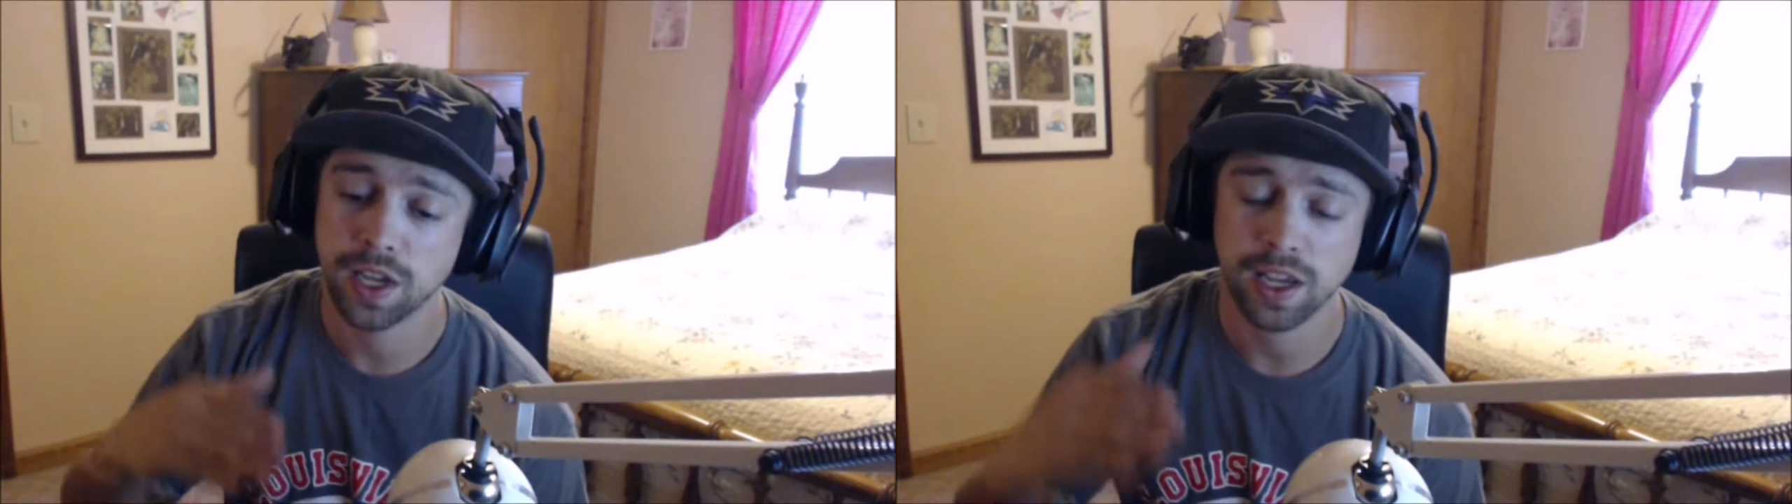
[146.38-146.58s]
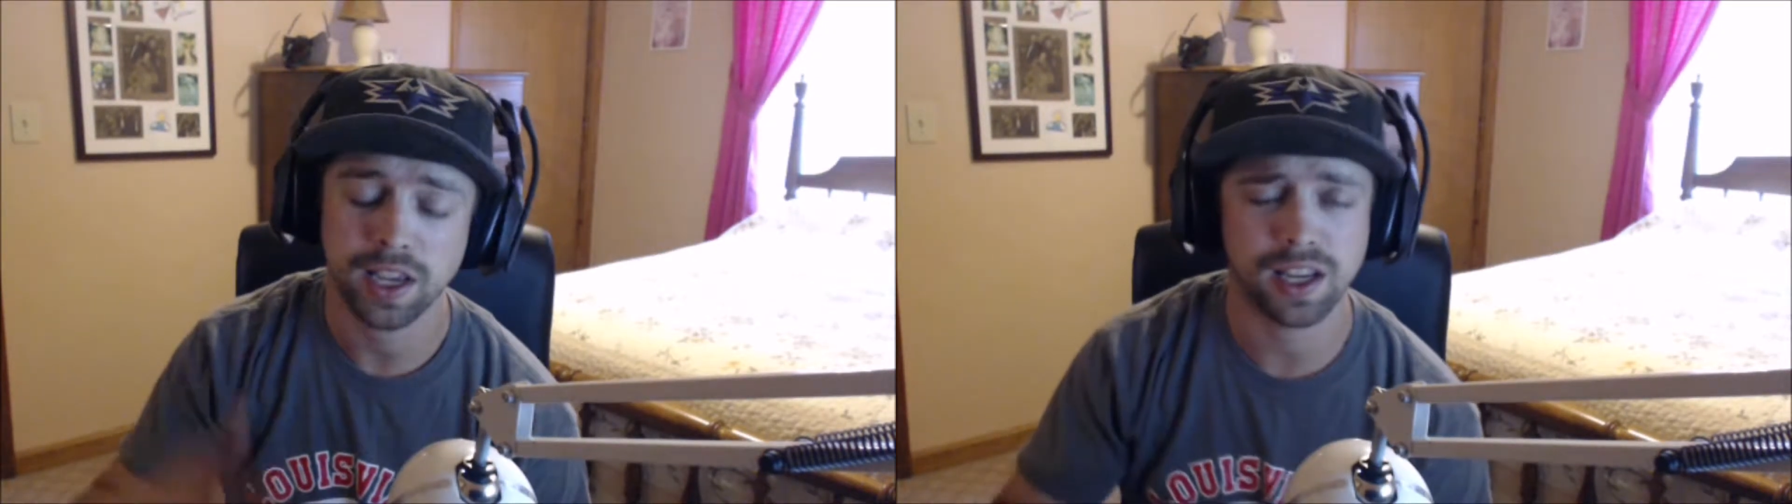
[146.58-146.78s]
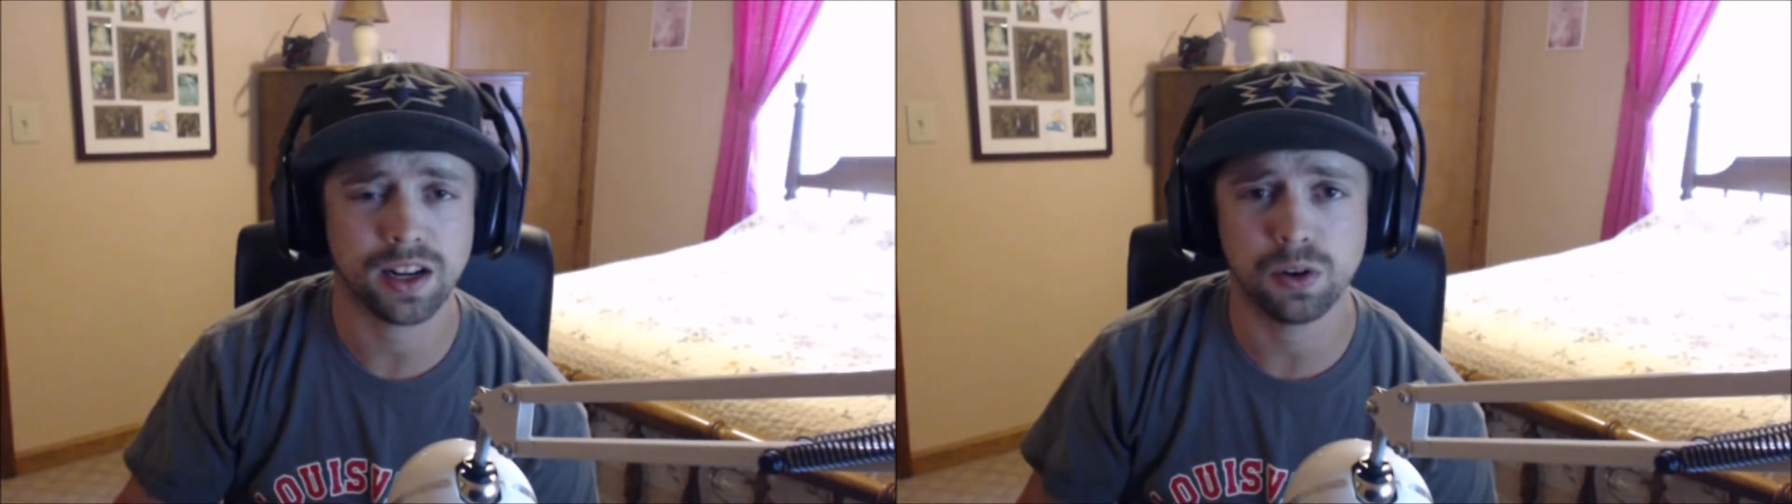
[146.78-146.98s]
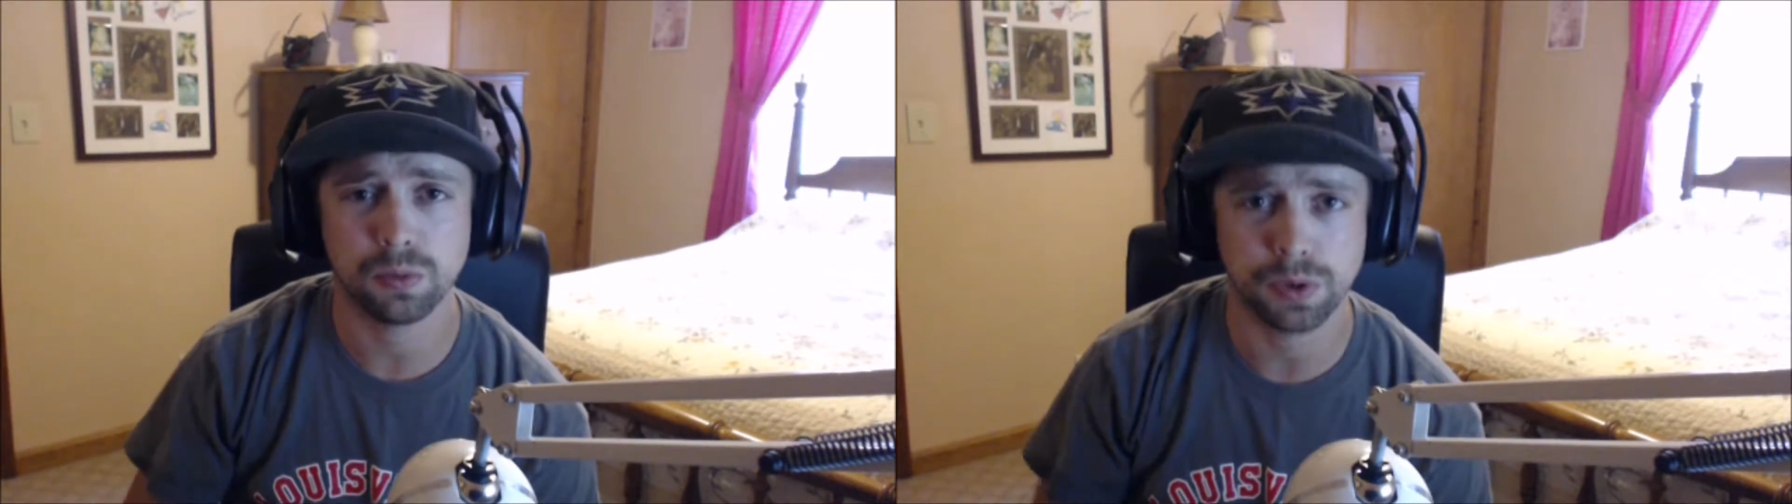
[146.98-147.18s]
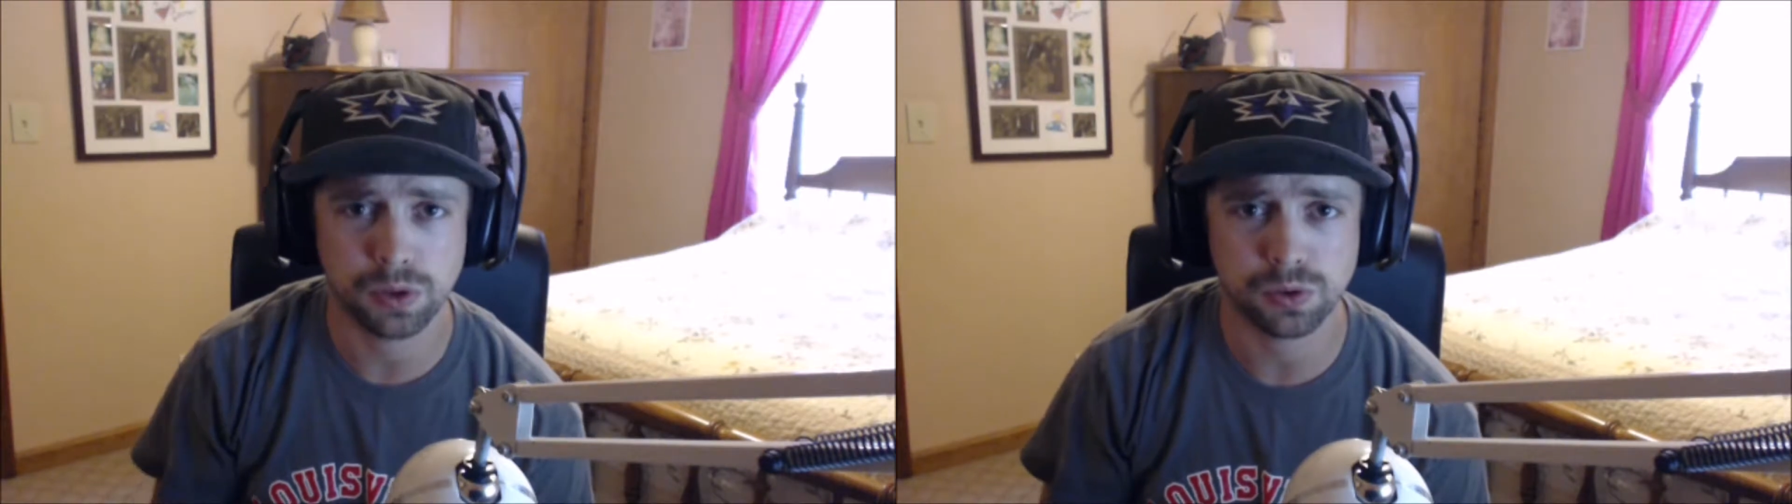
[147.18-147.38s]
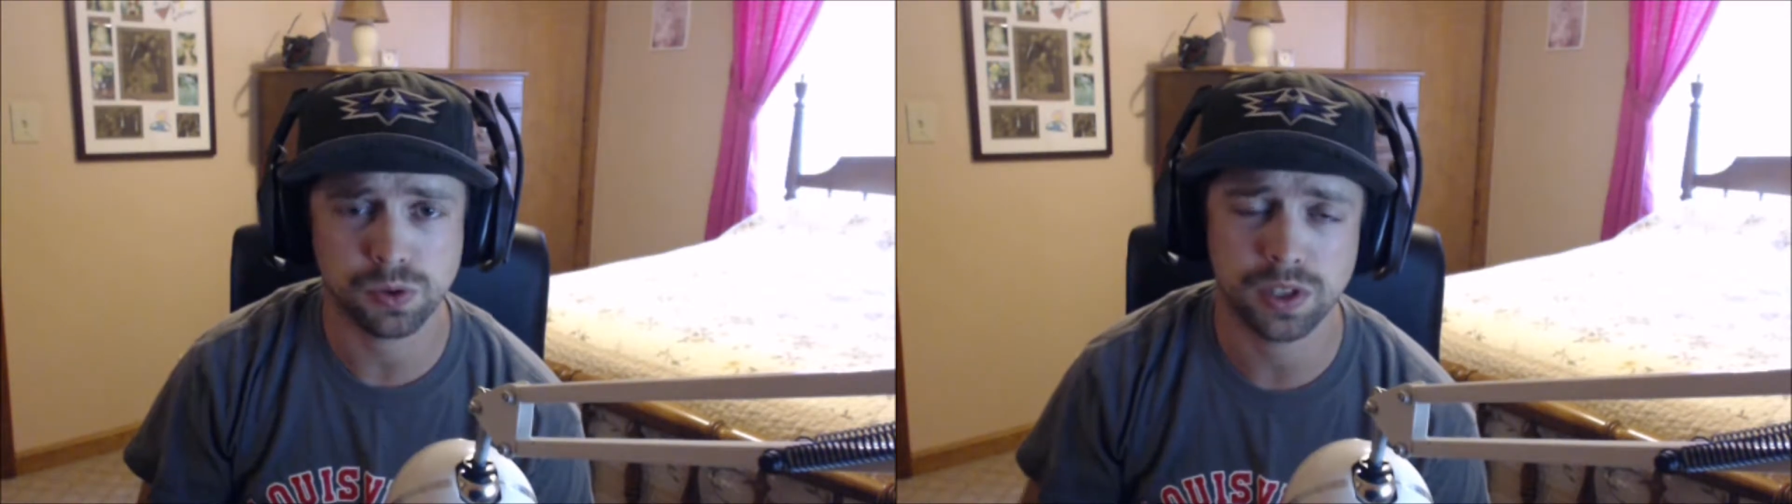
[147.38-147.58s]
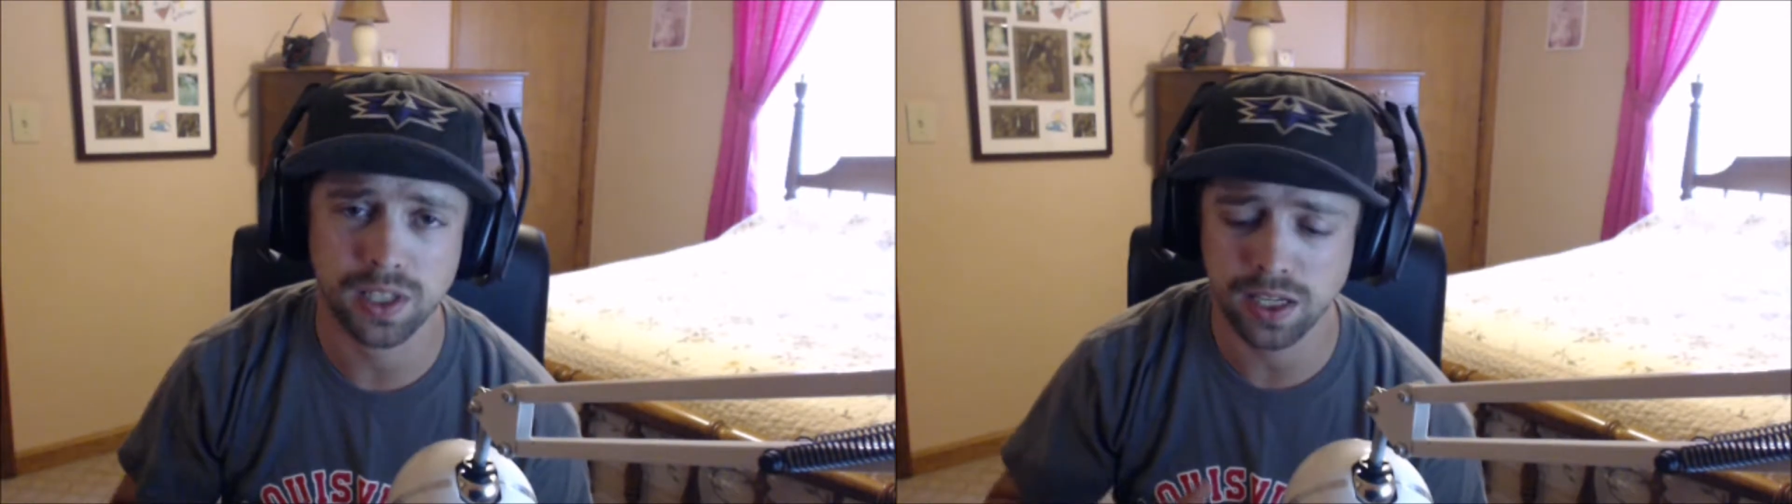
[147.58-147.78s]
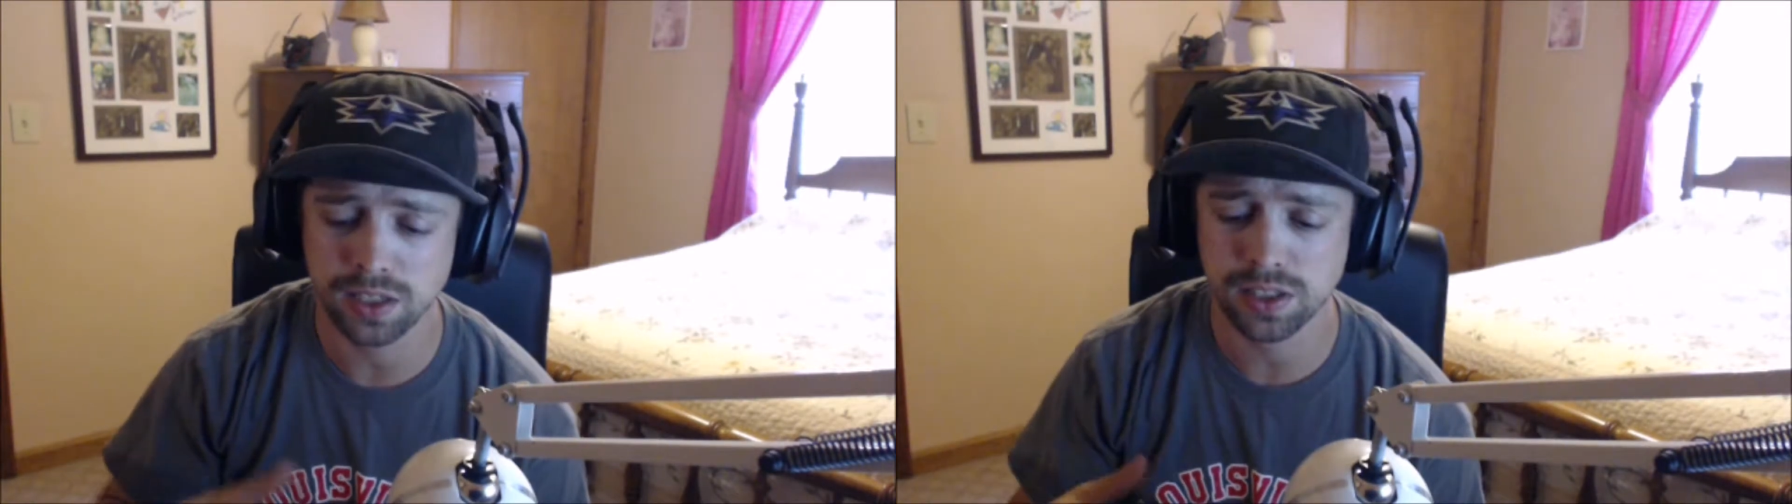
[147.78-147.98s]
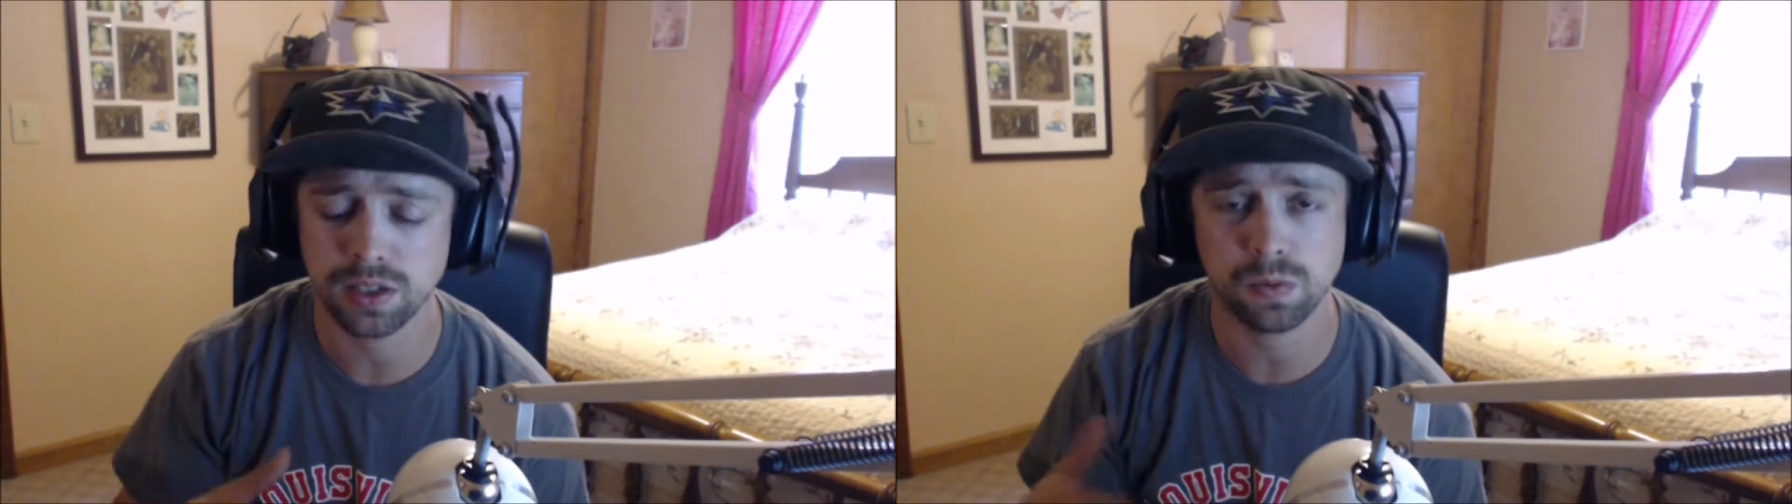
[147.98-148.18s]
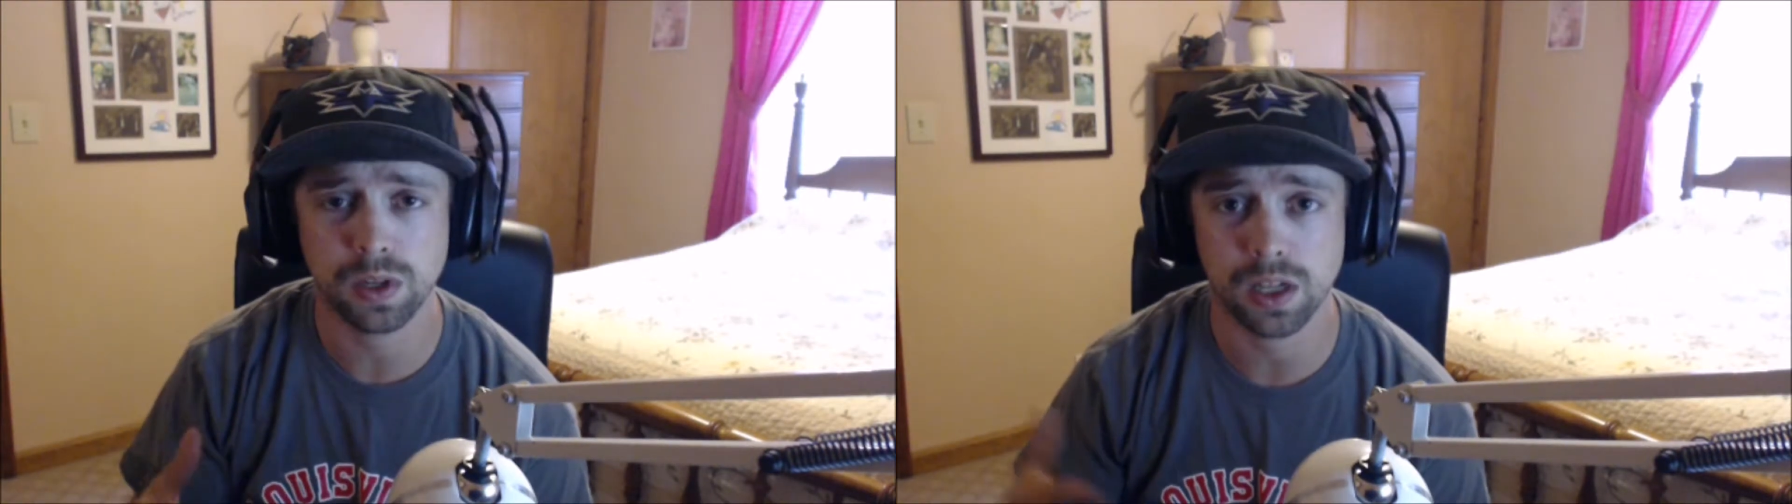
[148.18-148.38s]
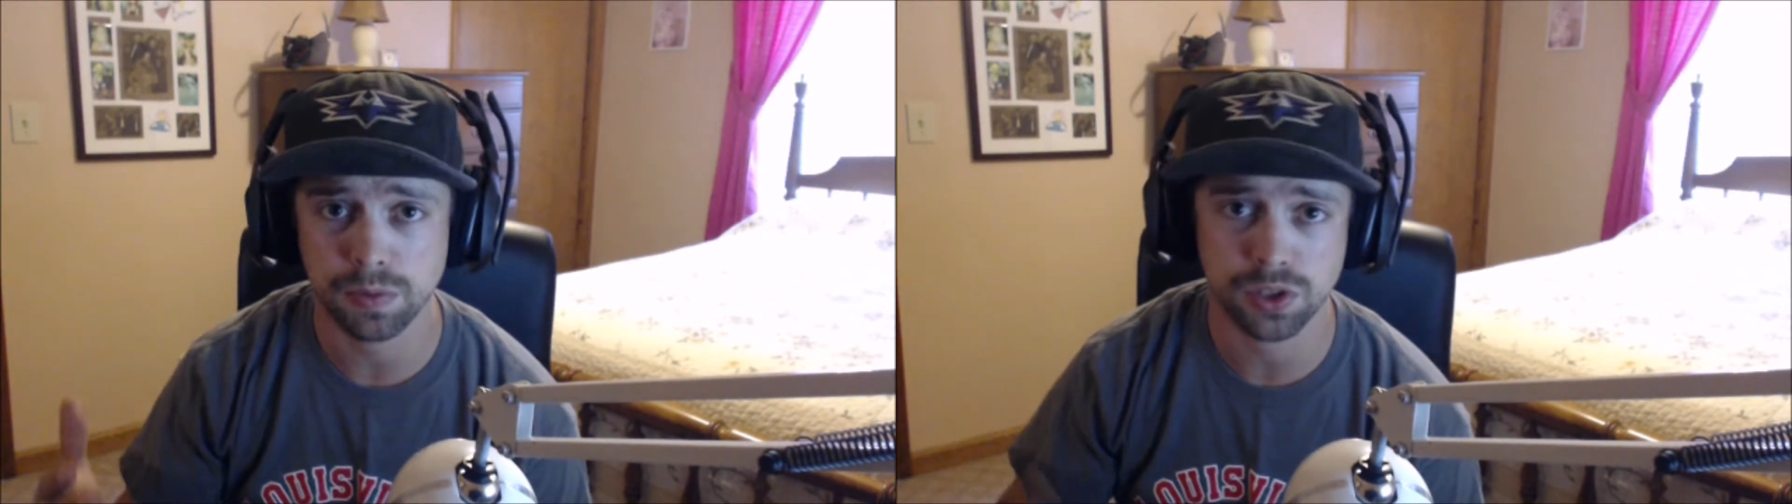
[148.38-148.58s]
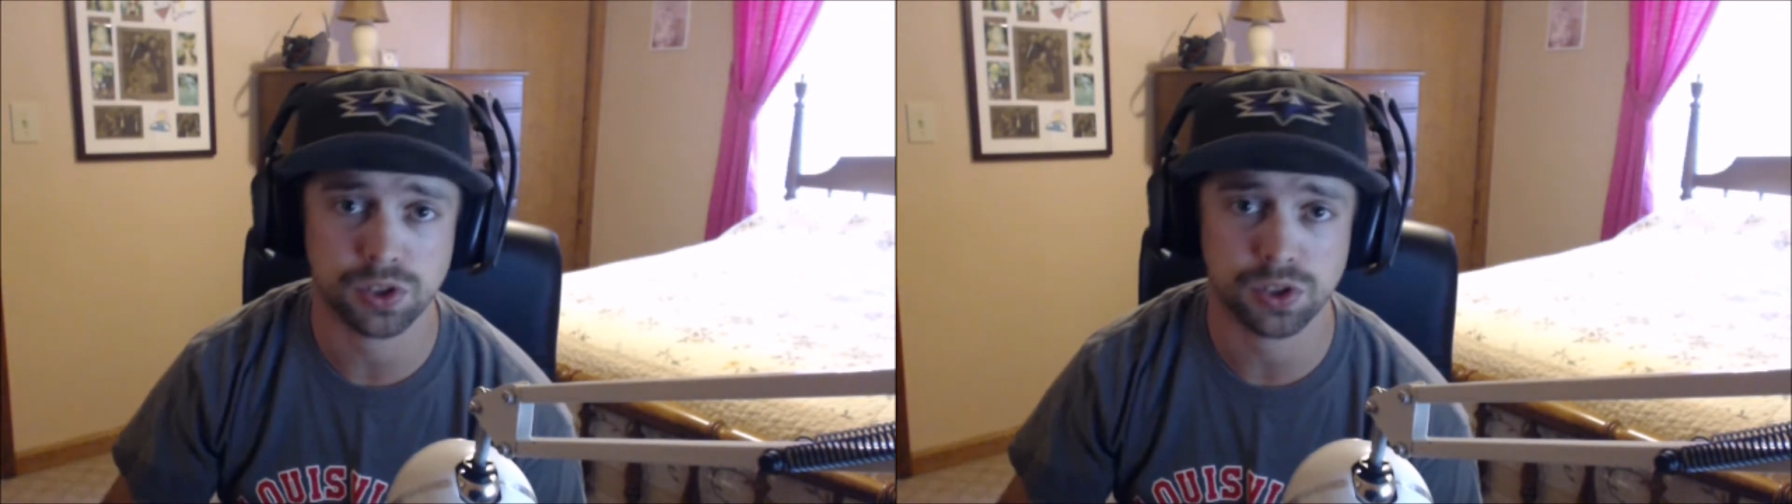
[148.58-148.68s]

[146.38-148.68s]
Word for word: and I hope you enjoyed kind of seeing what I've been